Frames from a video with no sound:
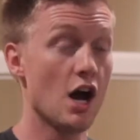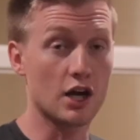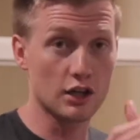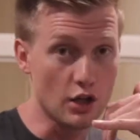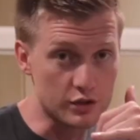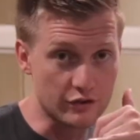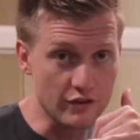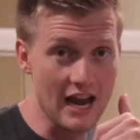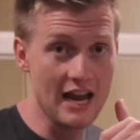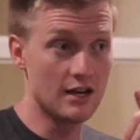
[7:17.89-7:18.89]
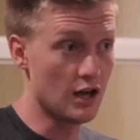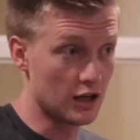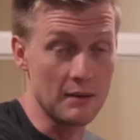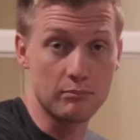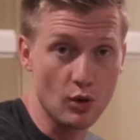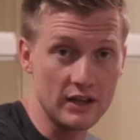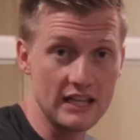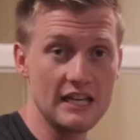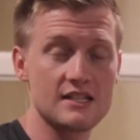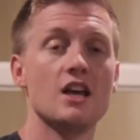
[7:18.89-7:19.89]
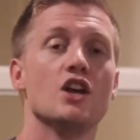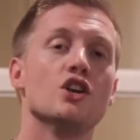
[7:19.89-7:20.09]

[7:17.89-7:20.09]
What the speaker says: a close friend, employees.